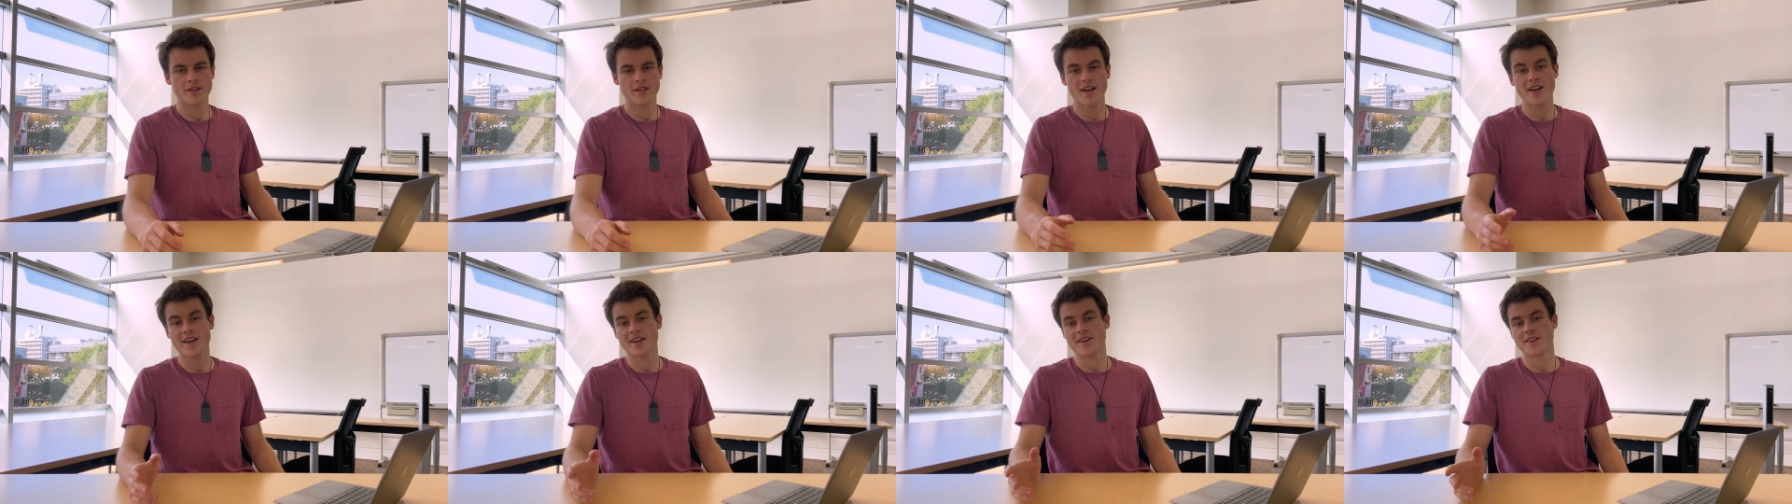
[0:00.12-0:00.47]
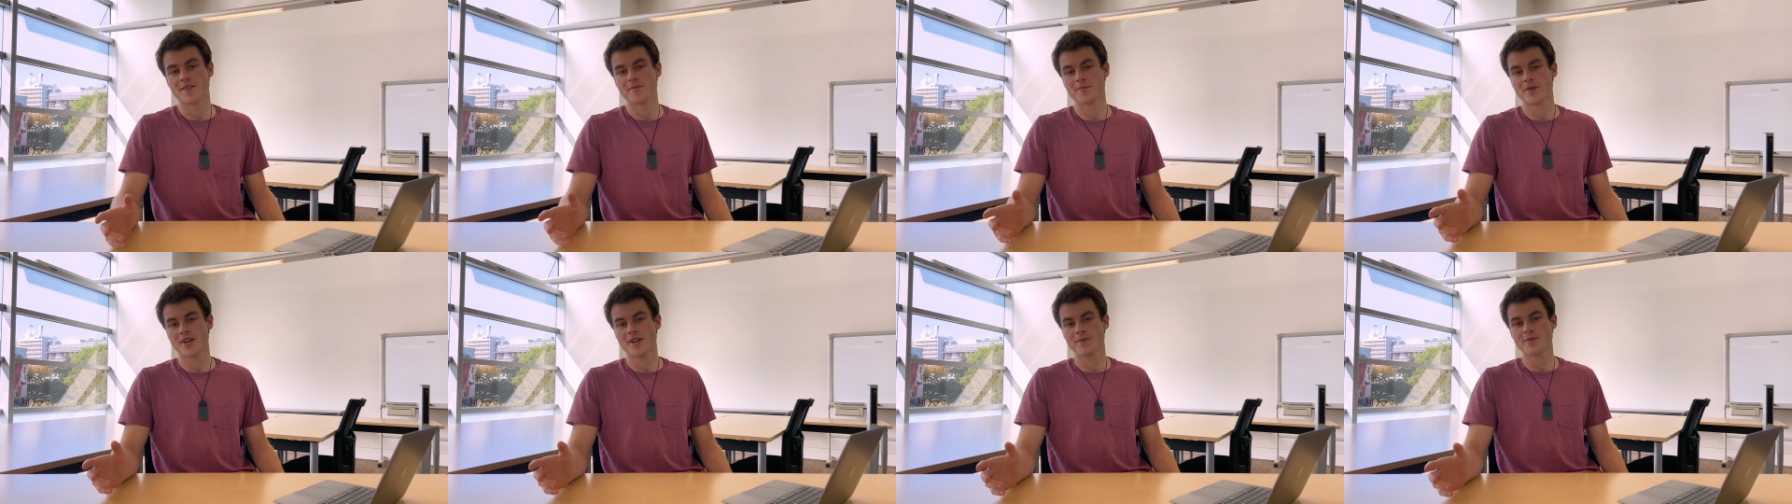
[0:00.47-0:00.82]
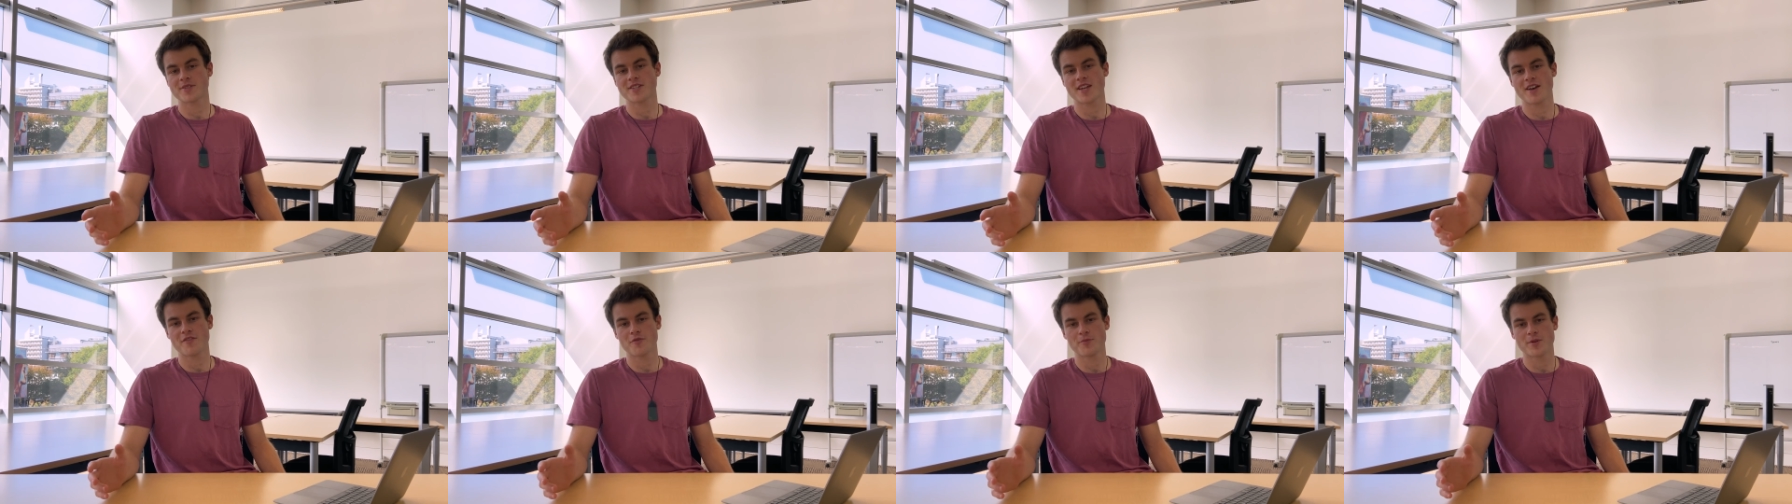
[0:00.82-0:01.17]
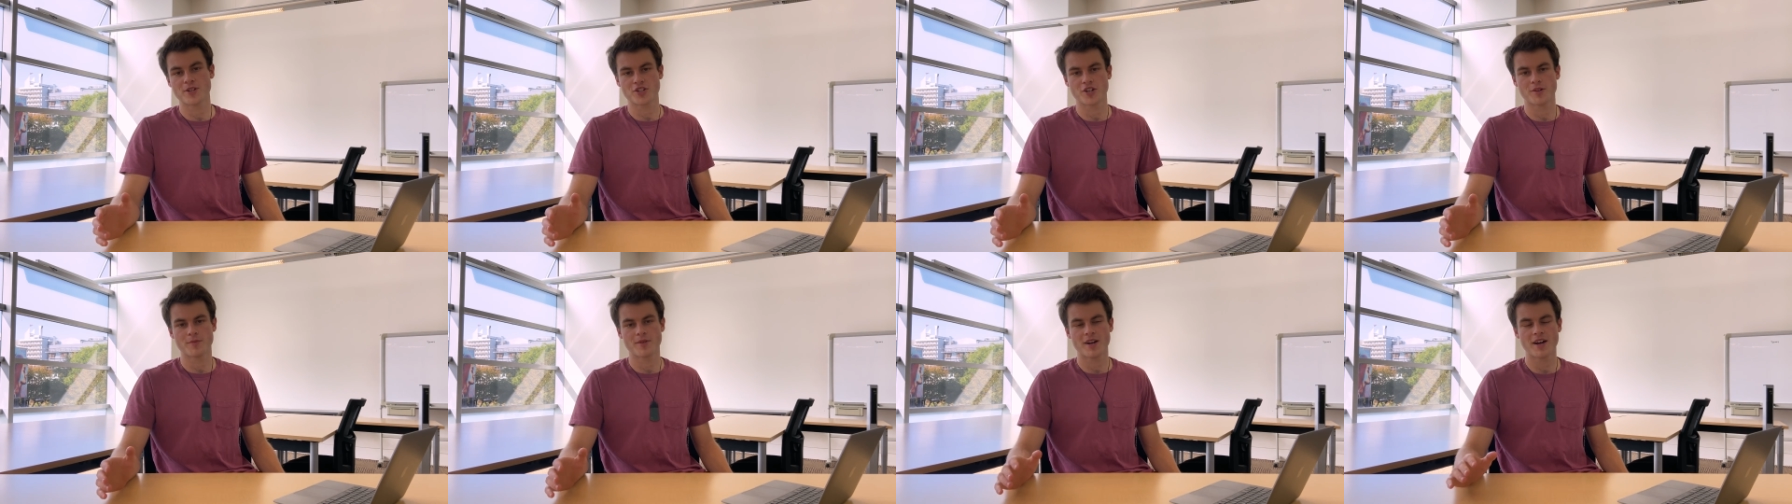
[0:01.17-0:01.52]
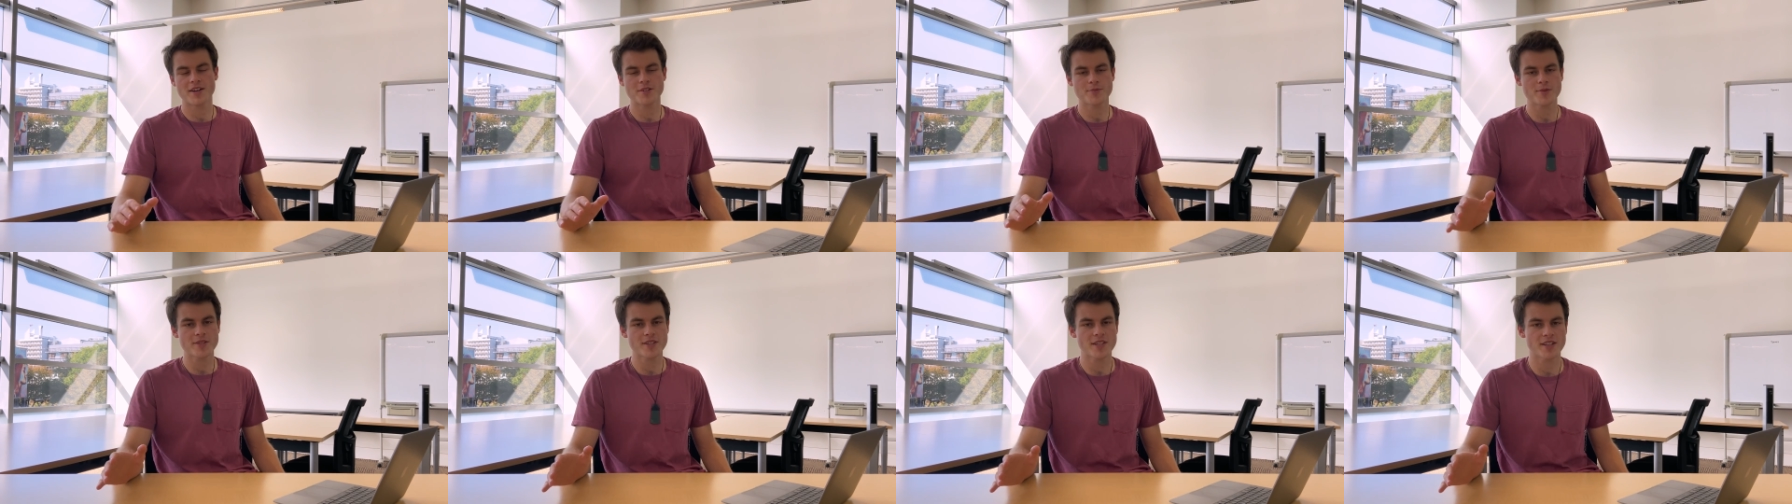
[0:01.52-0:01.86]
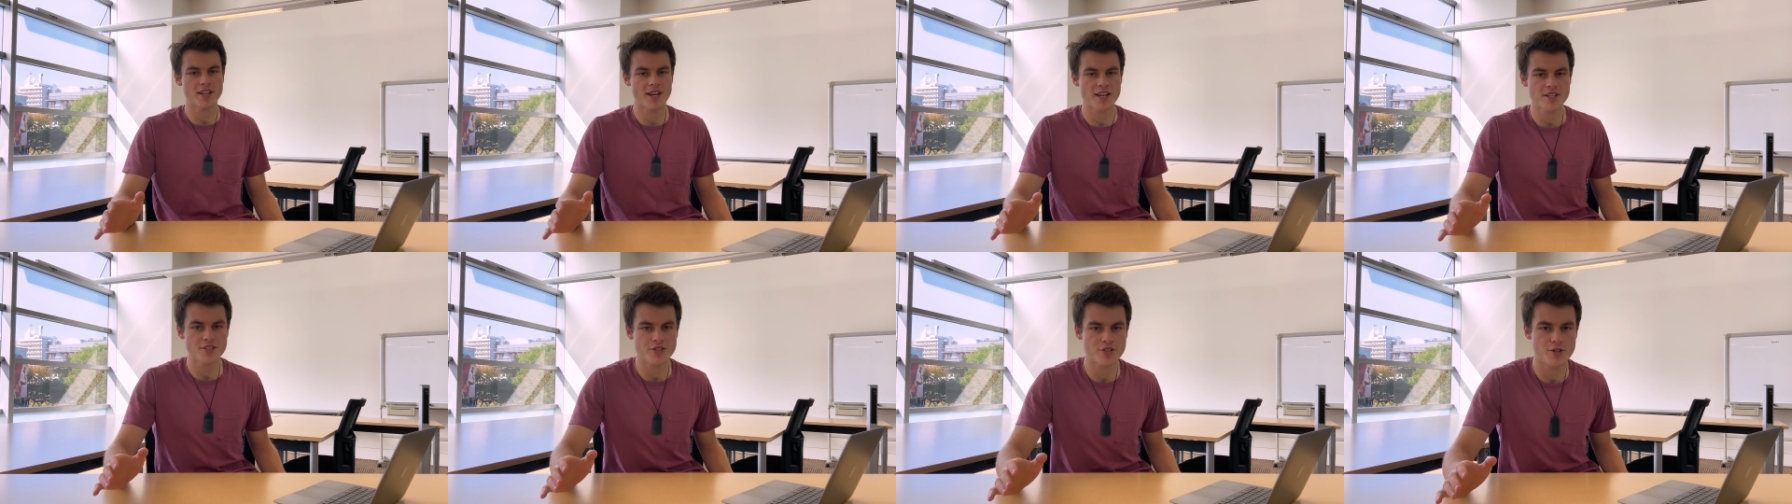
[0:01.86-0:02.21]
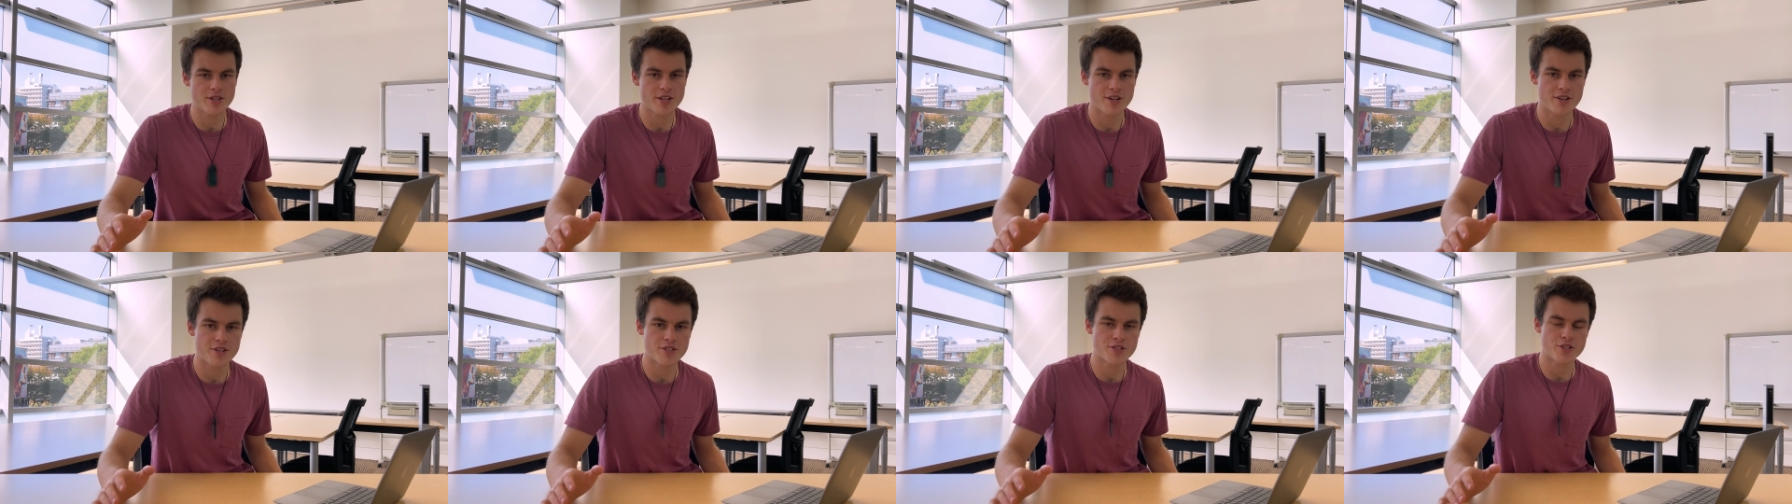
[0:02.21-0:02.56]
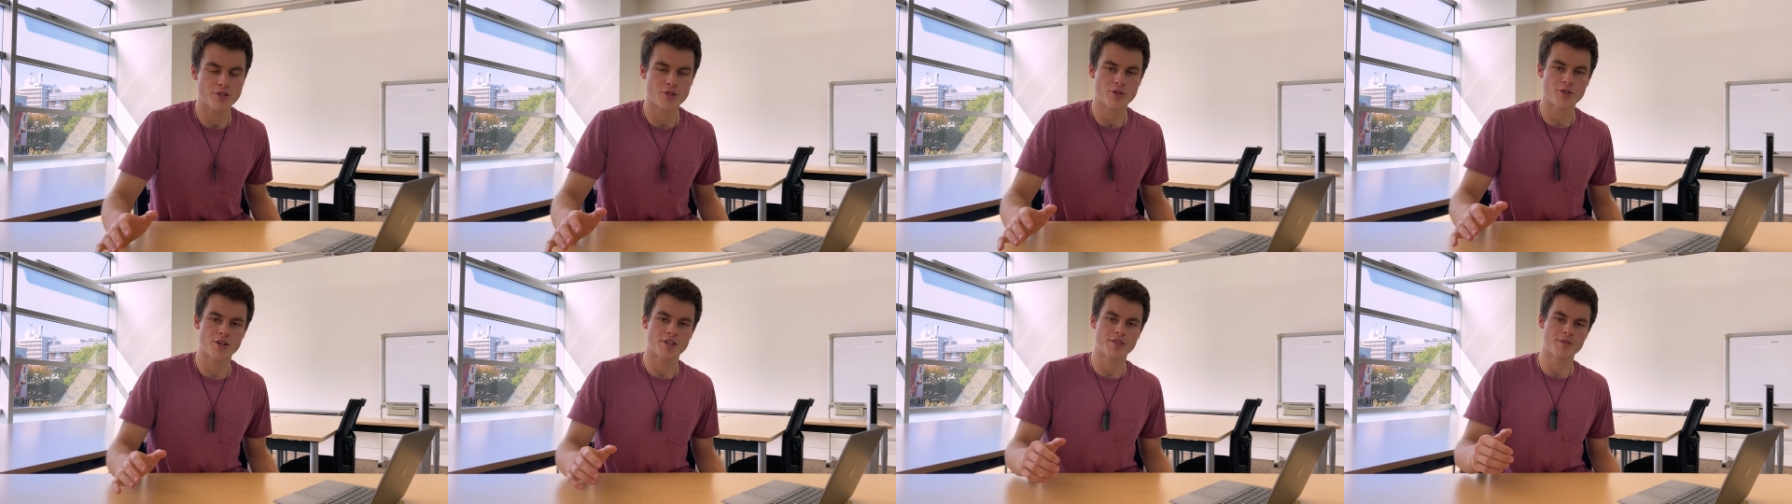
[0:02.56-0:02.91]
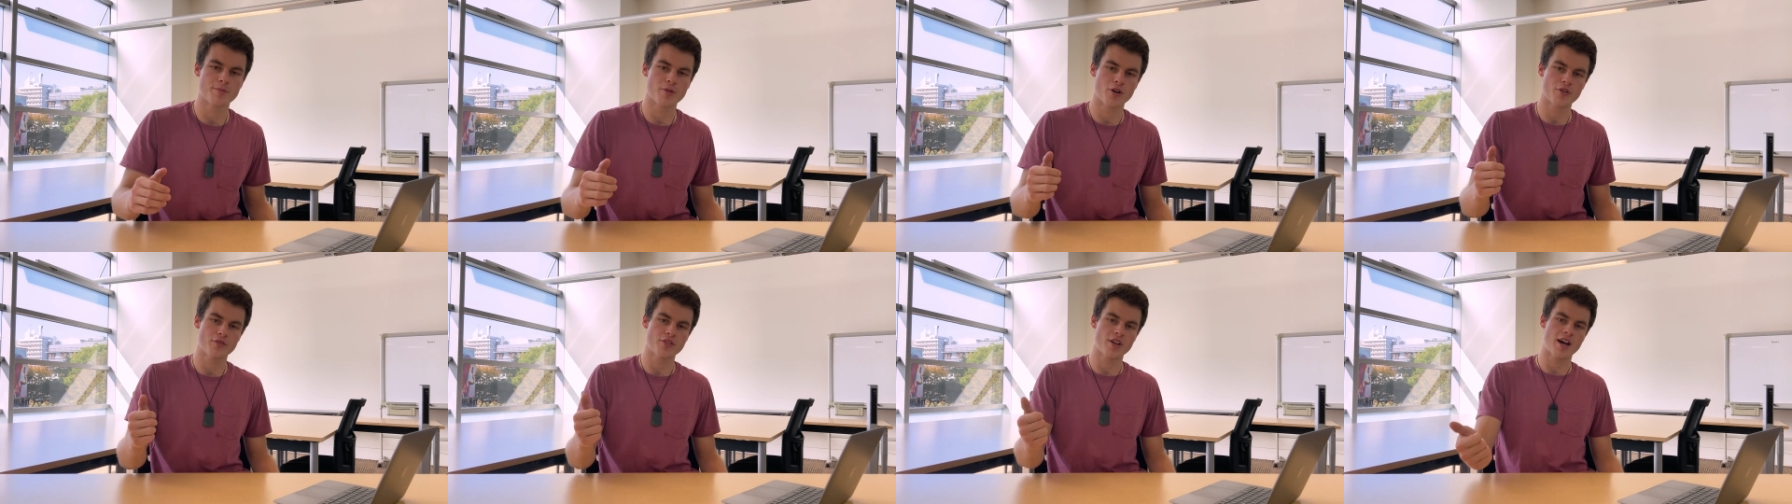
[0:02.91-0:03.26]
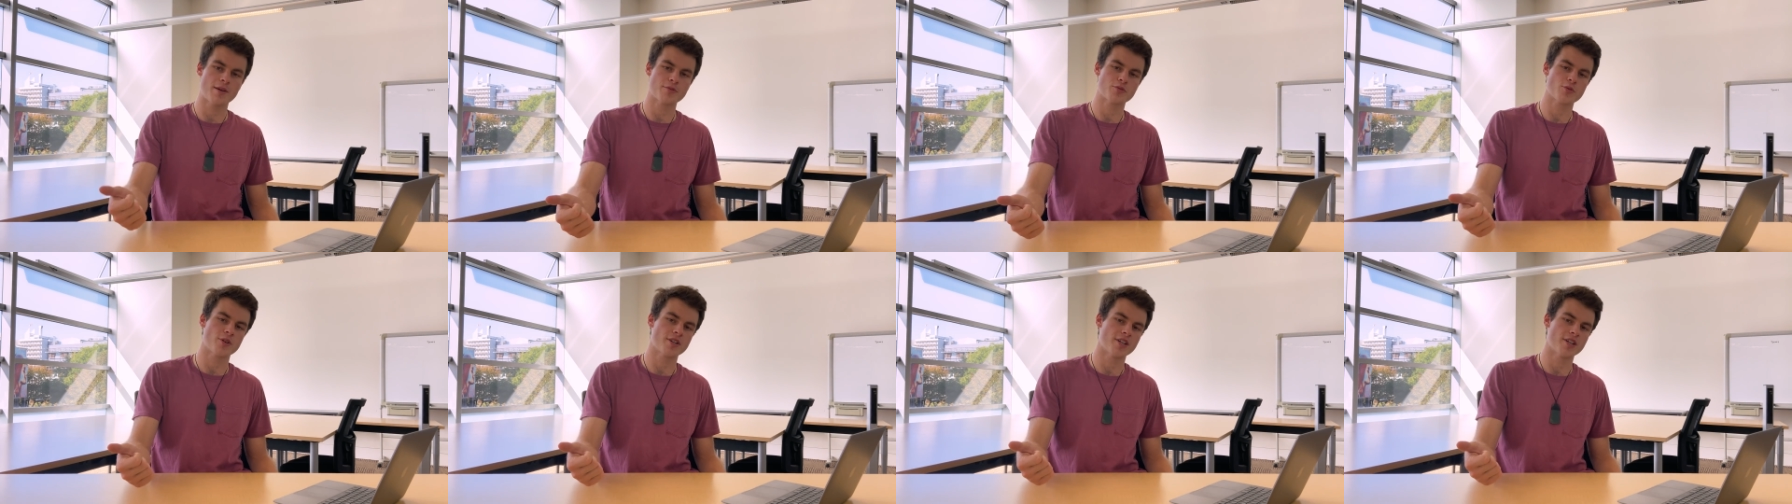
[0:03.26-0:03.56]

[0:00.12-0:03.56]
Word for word: Hey, my name is Gavin Bishop. I spent the last two years tutoring both the Hubs